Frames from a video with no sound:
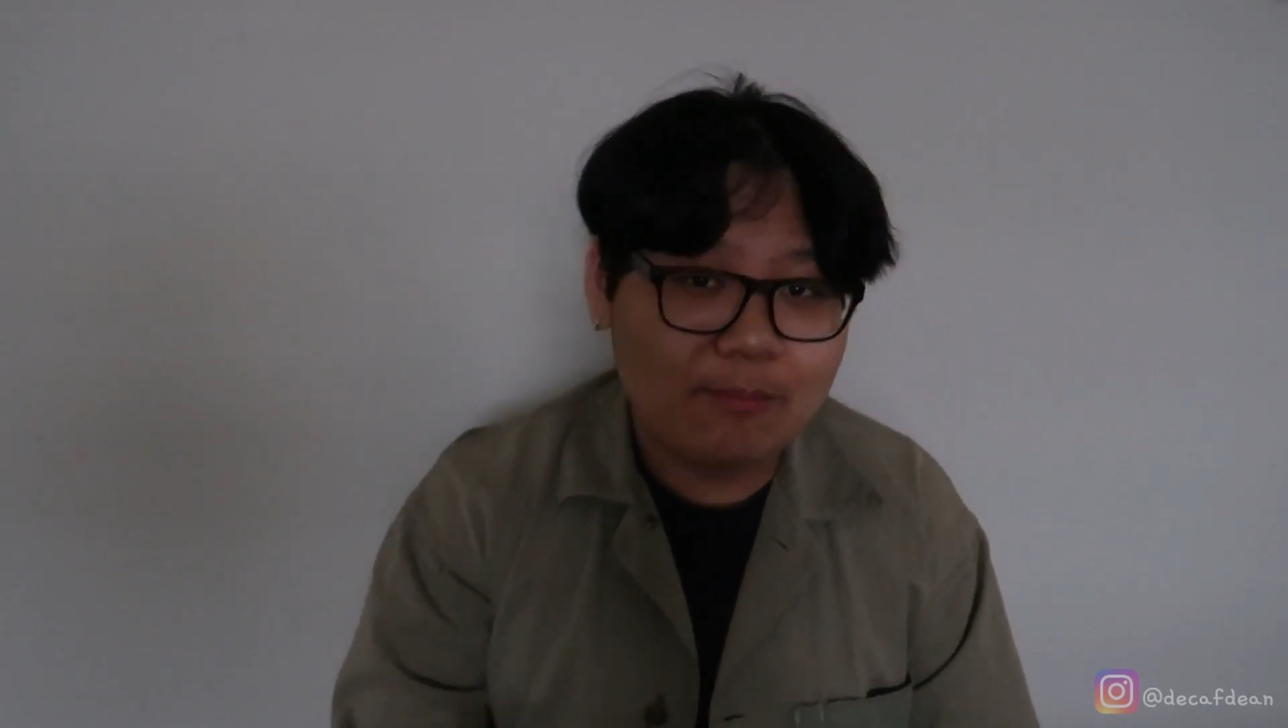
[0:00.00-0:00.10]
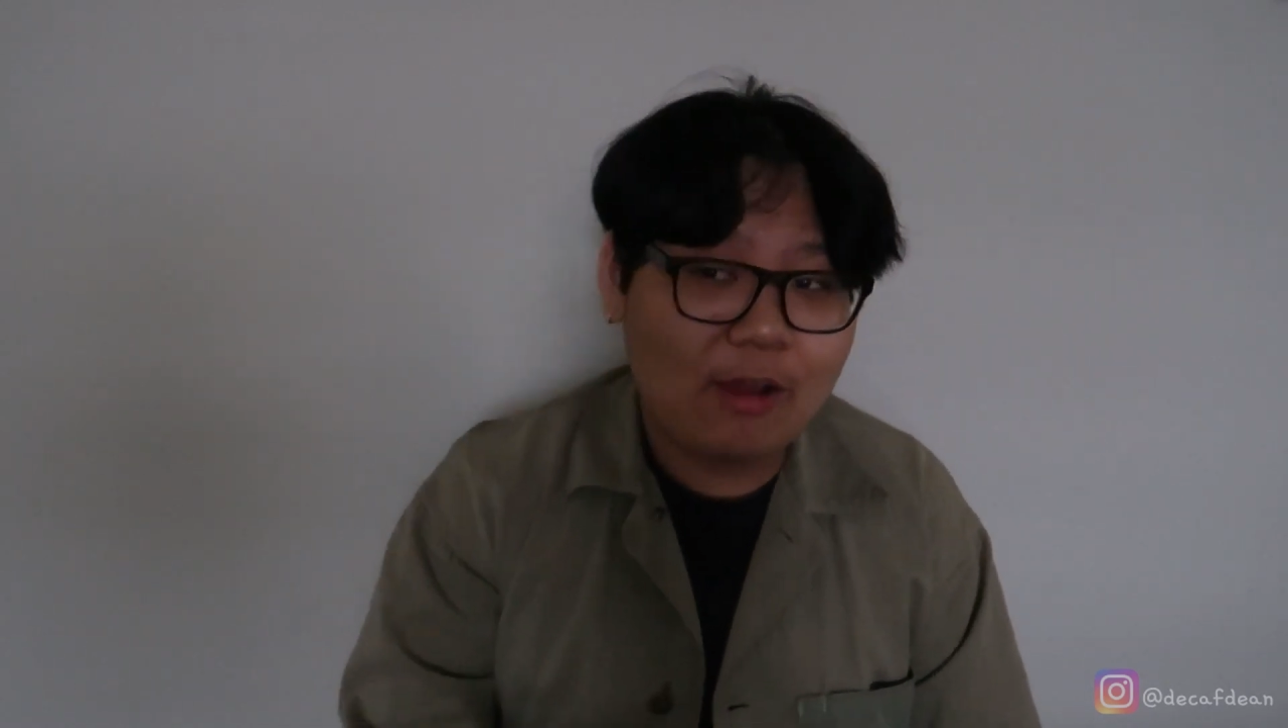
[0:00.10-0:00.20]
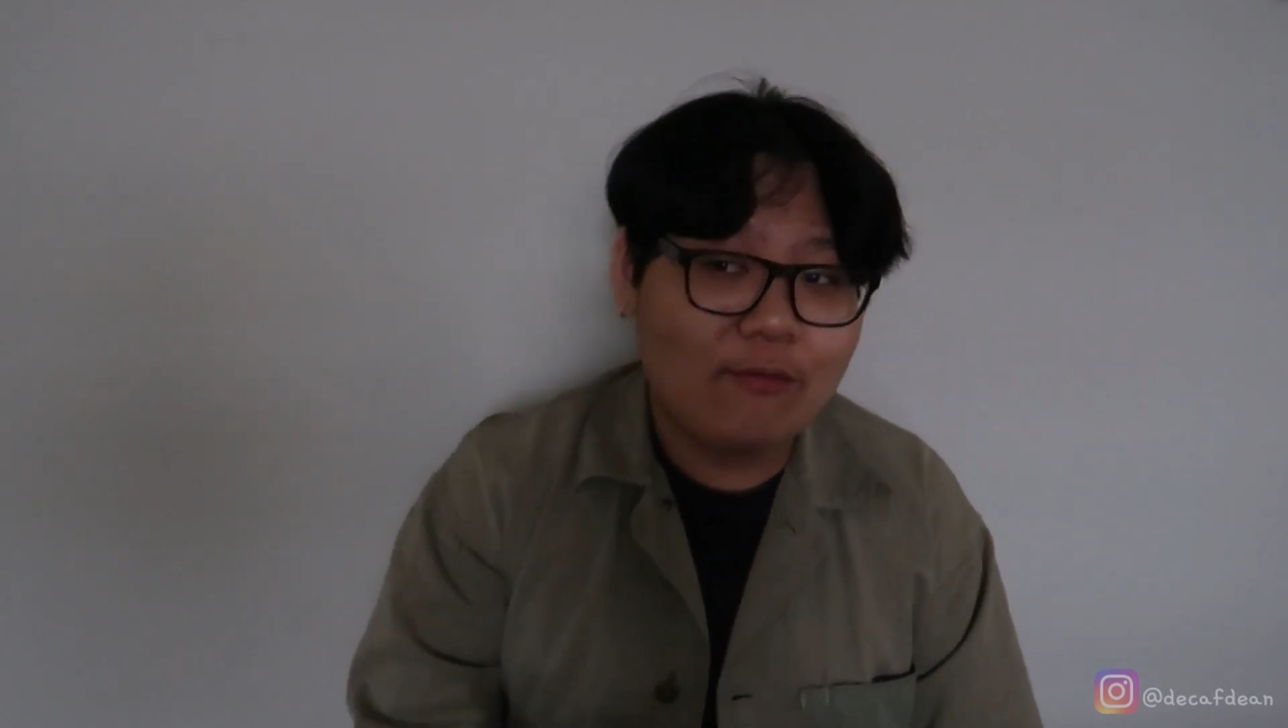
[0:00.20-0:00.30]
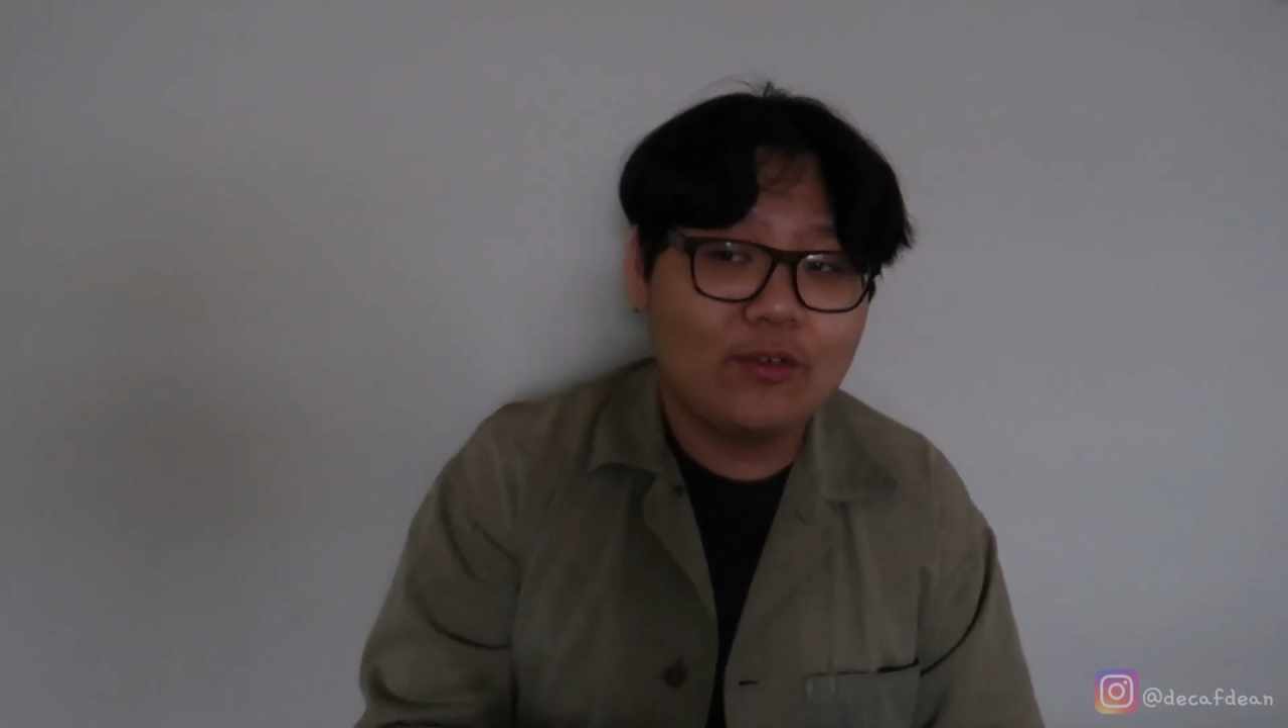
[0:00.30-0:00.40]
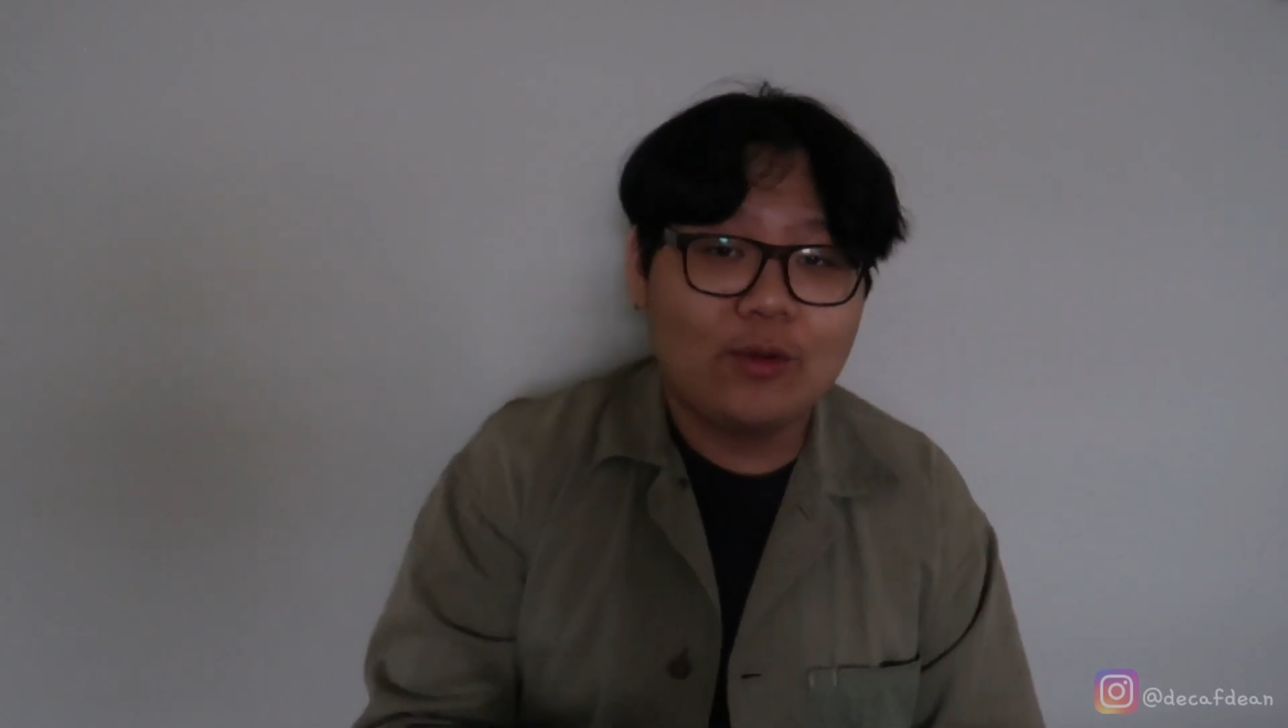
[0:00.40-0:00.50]
in
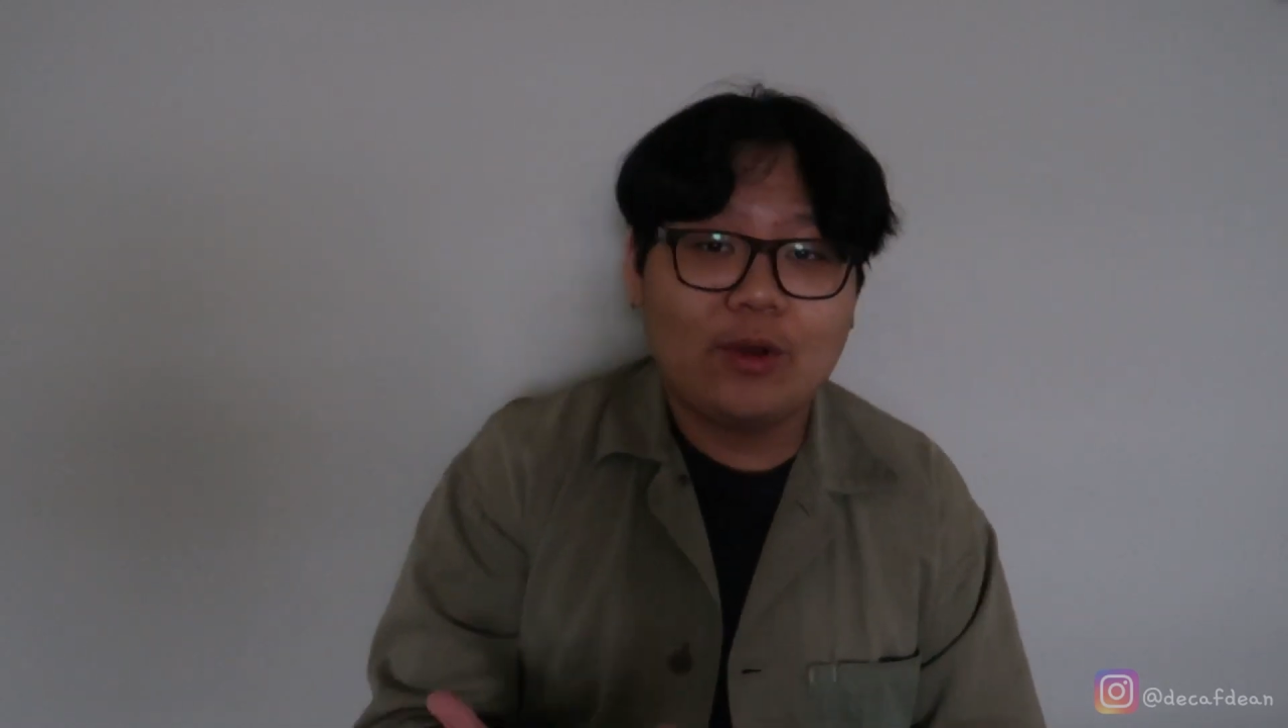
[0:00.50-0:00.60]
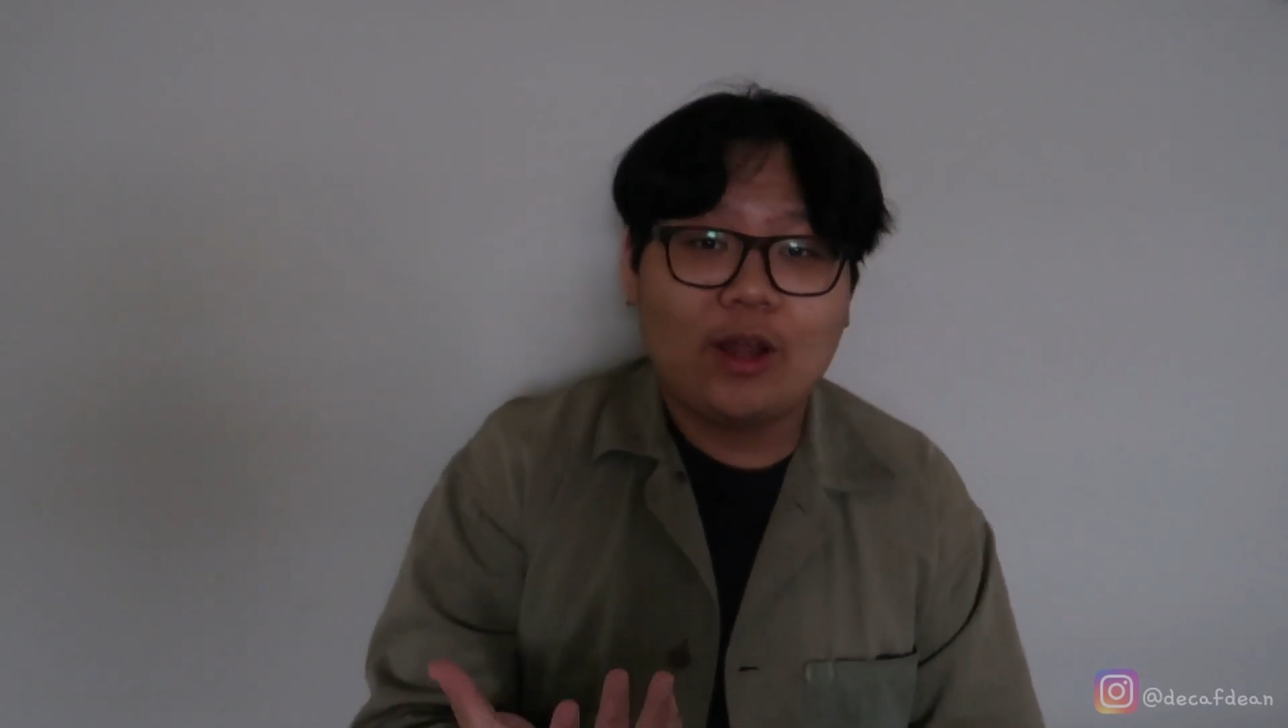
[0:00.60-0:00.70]
my foot